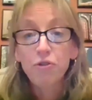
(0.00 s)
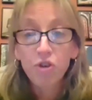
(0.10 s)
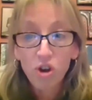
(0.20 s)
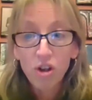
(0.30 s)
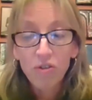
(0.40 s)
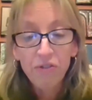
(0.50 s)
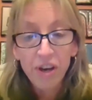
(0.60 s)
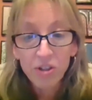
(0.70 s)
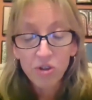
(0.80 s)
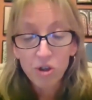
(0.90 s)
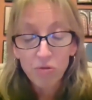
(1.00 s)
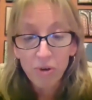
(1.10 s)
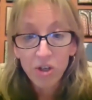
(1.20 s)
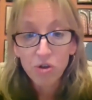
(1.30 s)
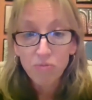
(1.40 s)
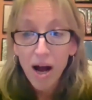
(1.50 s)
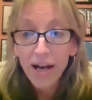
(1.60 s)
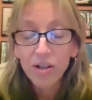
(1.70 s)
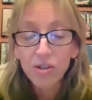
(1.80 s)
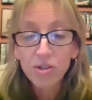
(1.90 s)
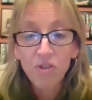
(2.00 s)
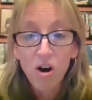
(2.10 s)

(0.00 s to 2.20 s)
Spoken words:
full phase three trials of